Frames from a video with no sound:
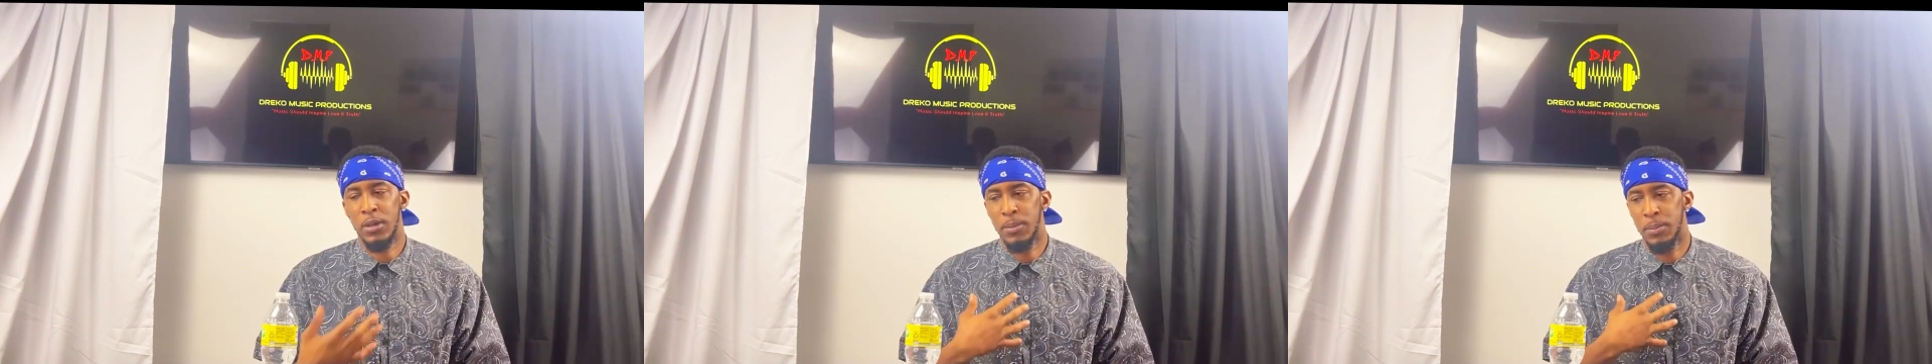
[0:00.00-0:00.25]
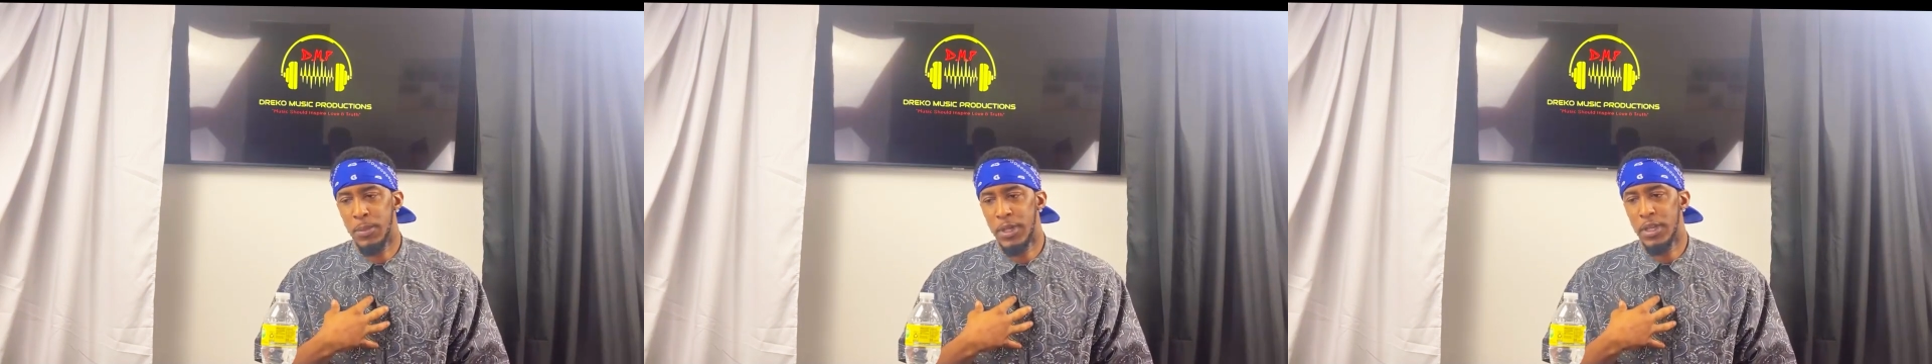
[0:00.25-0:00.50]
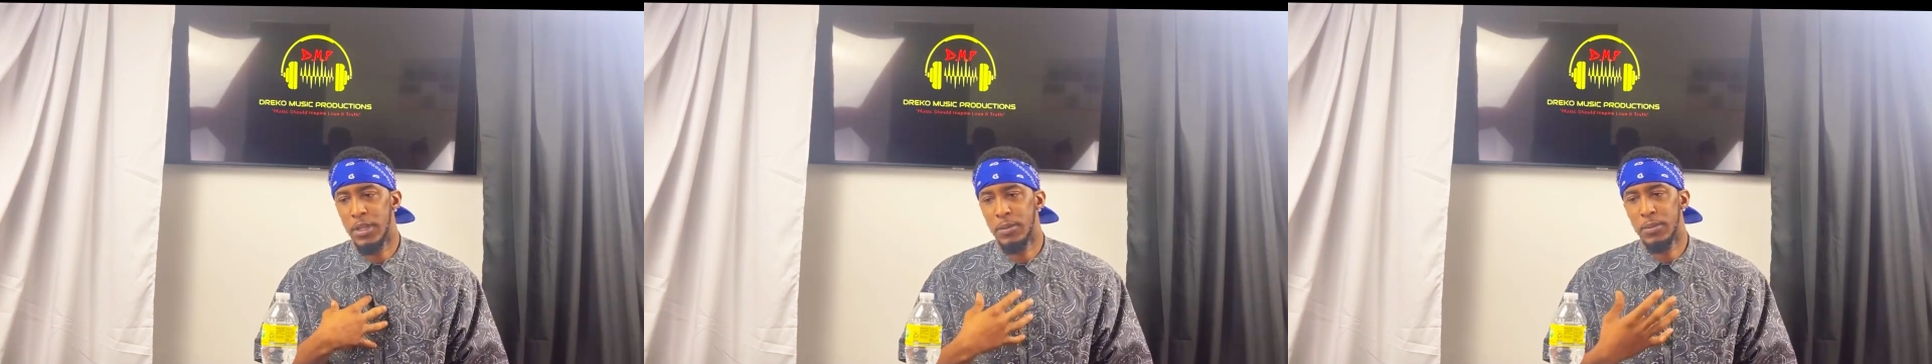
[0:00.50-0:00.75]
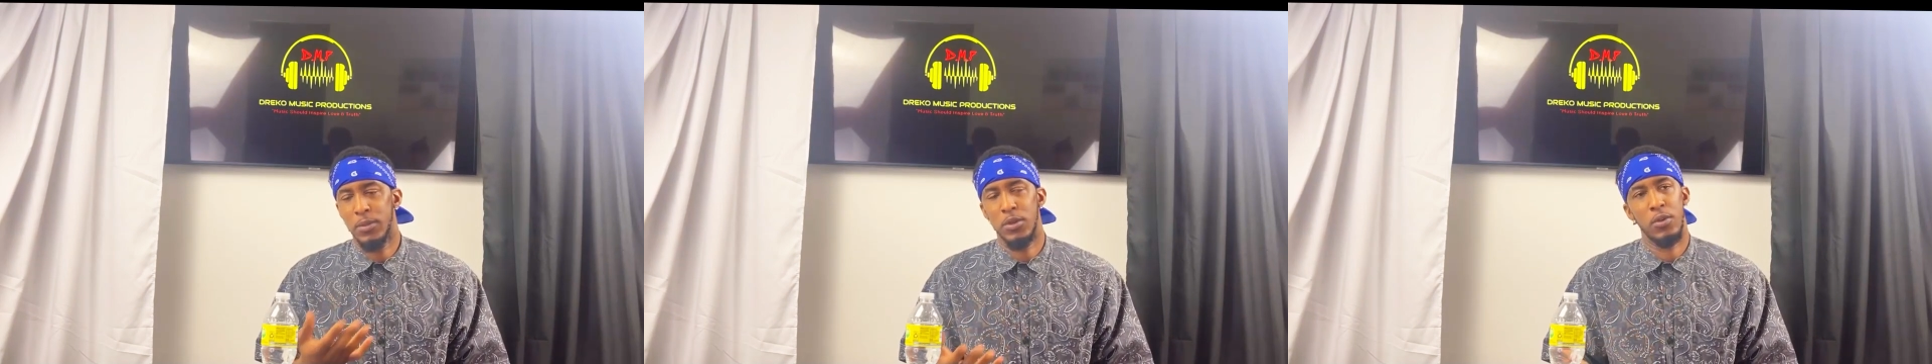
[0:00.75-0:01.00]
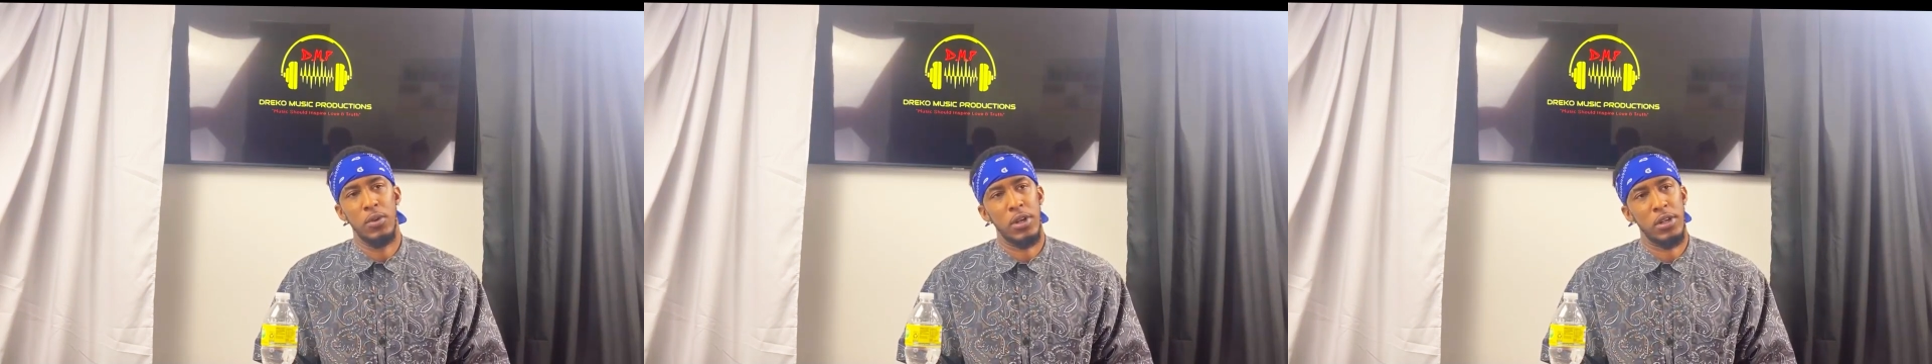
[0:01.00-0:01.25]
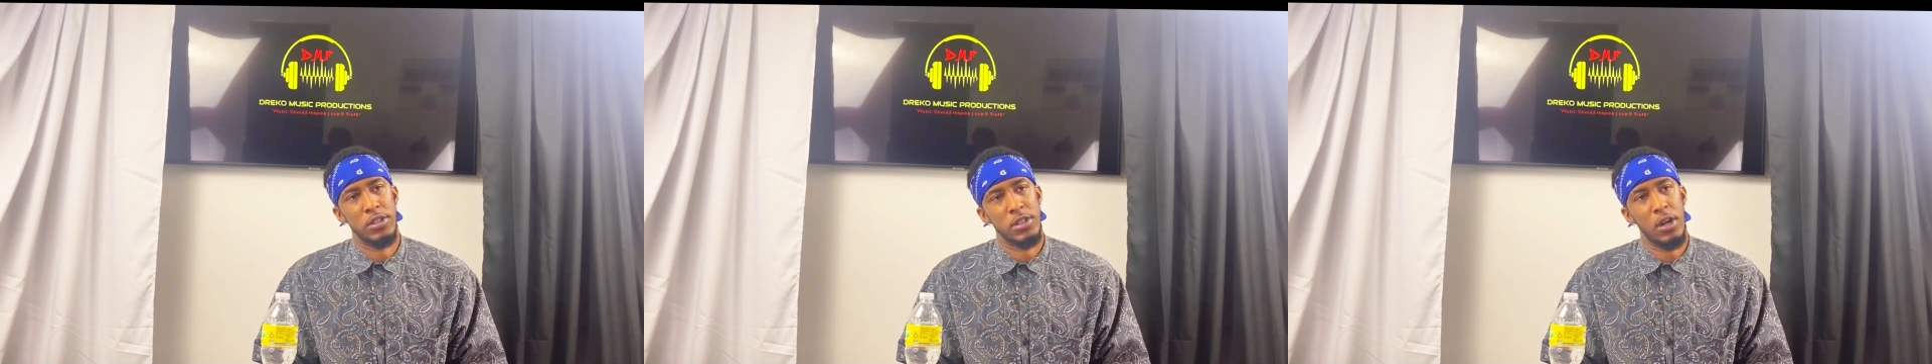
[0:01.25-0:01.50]
me doing an
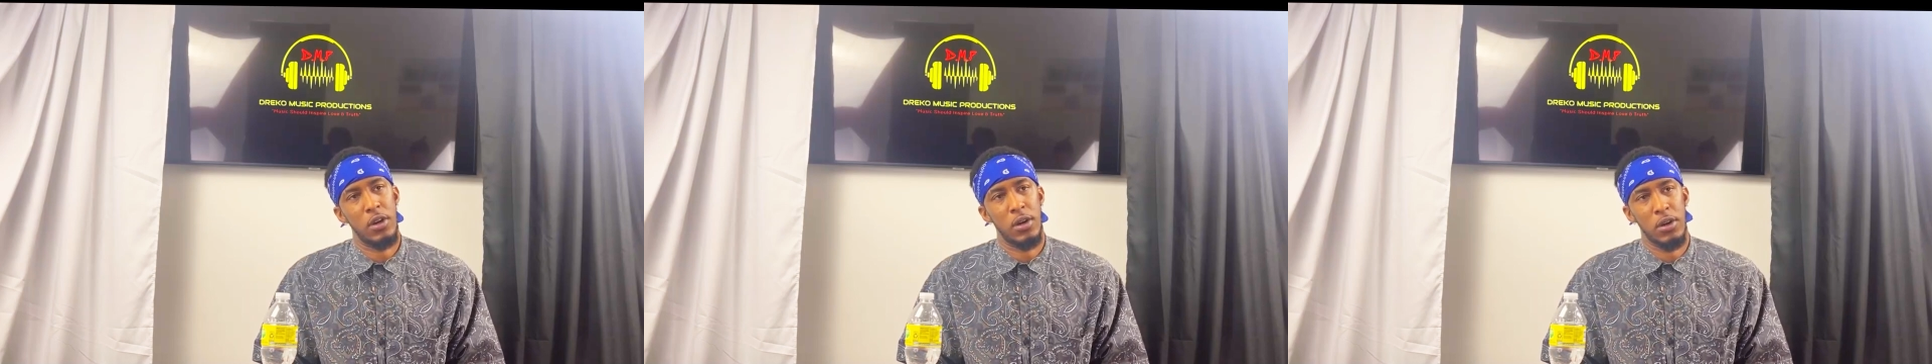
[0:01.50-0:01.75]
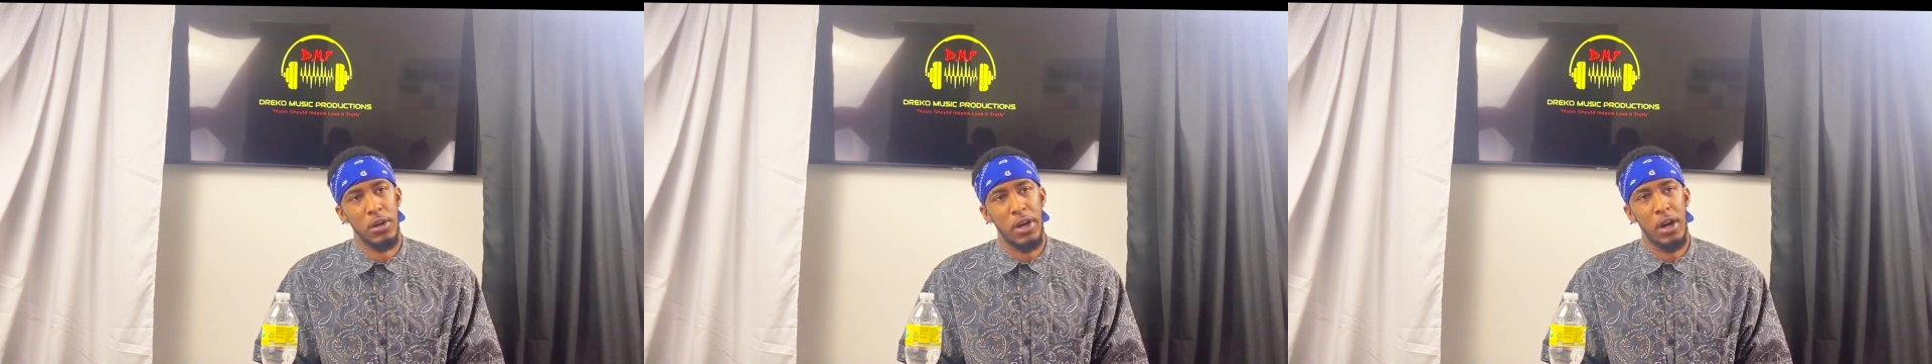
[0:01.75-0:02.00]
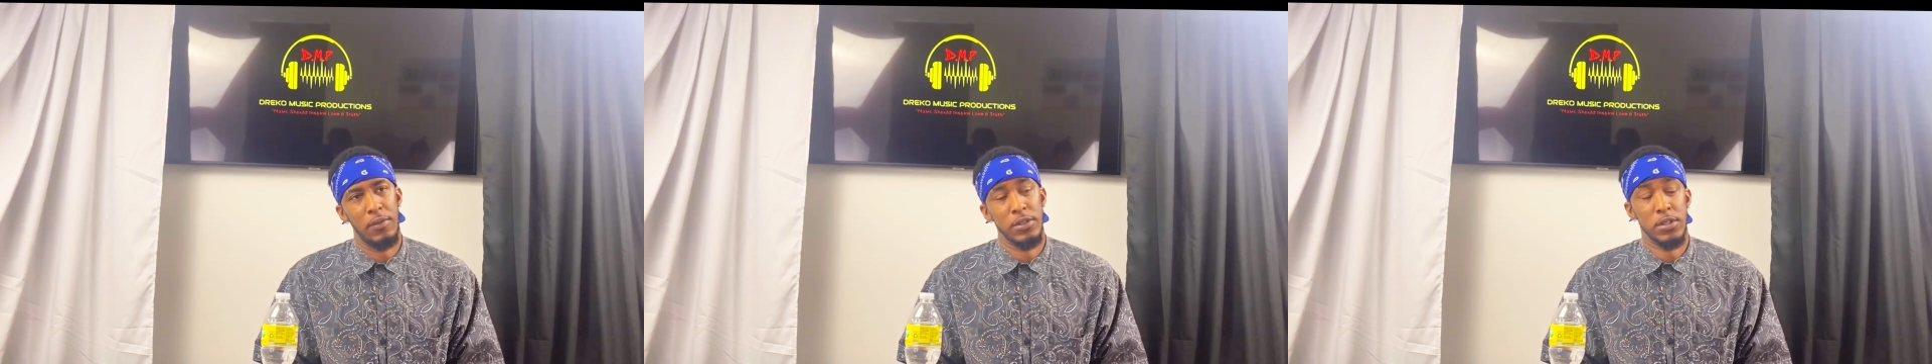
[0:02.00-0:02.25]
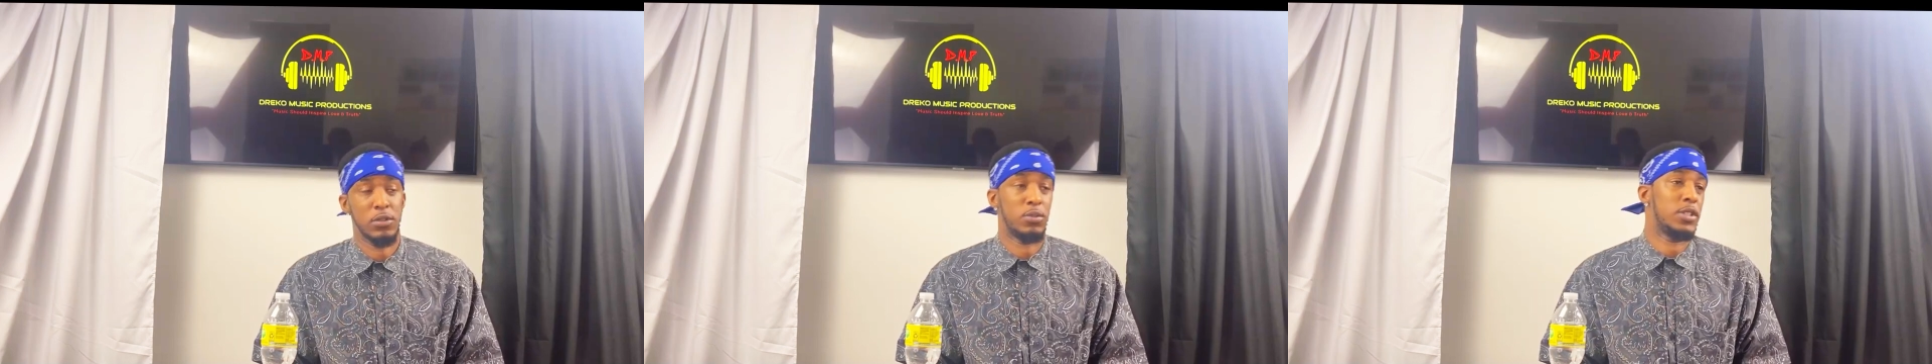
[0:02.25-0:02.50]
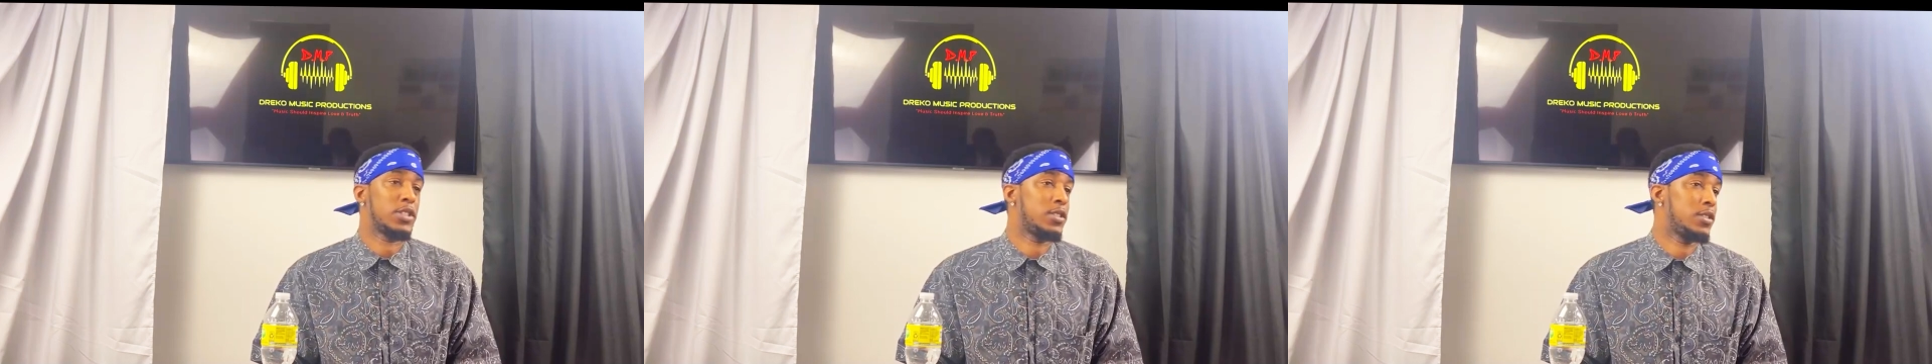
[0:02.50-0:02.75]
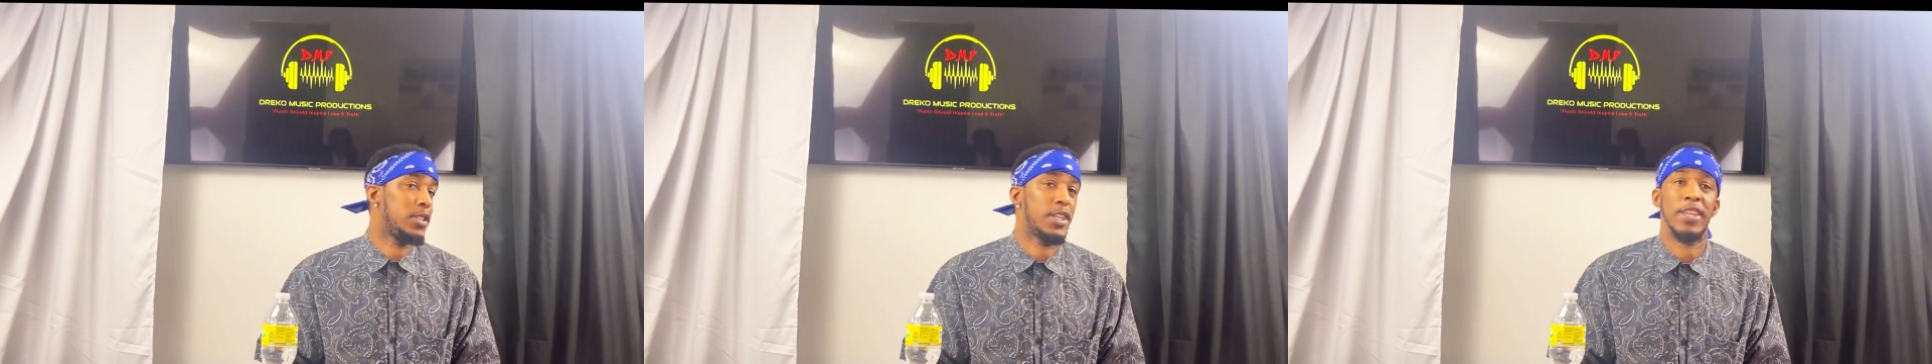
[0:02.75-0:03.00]
assault on an officer, which
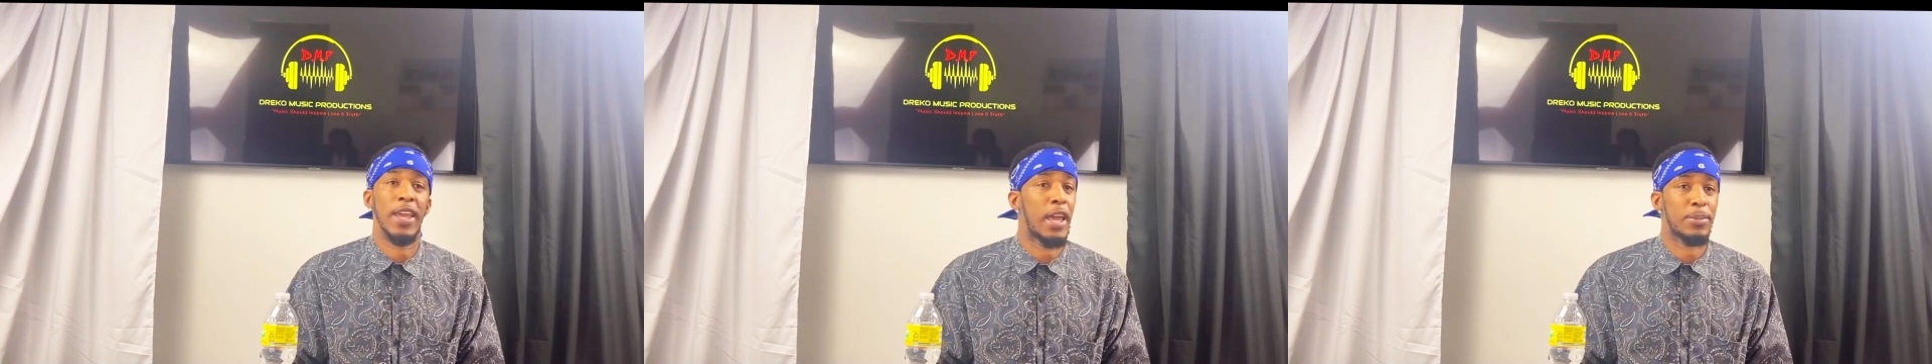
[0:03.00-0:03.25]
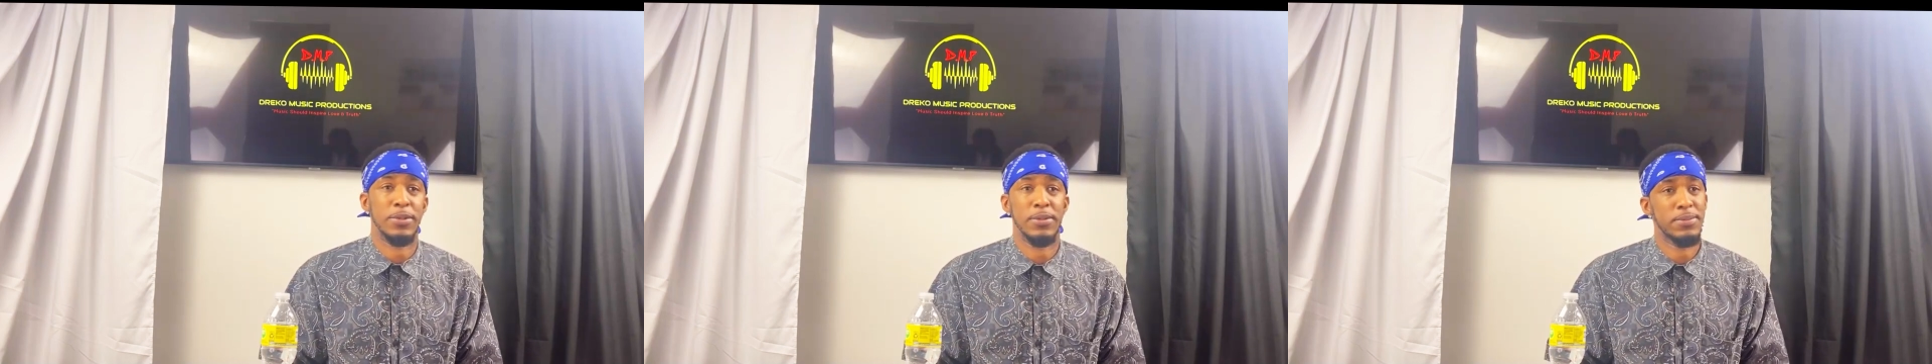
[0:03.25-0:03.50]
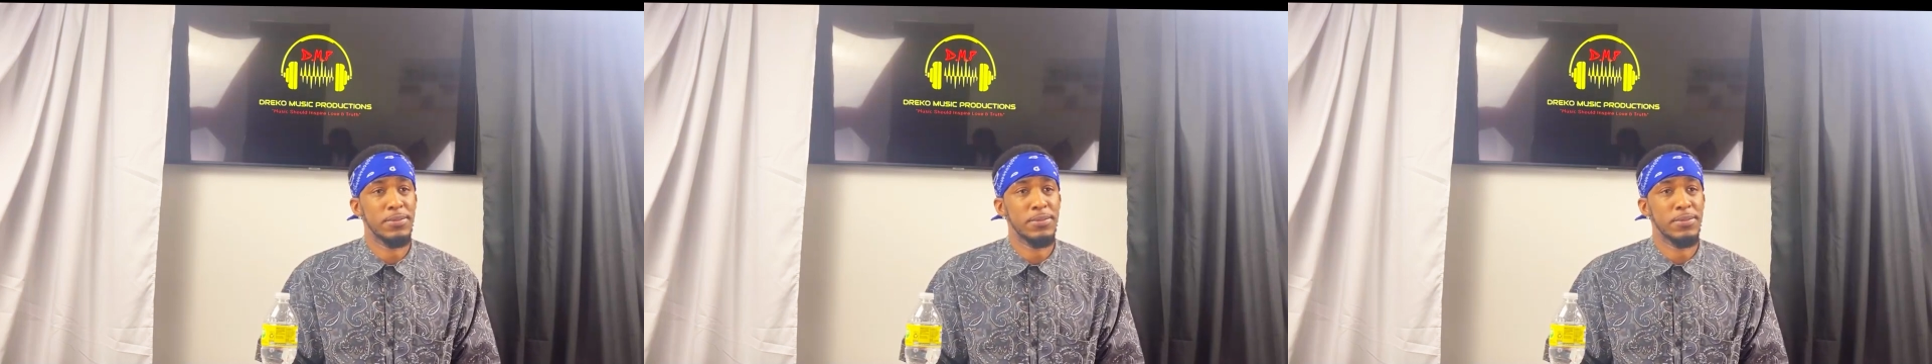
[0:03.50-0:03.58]
didn't happen.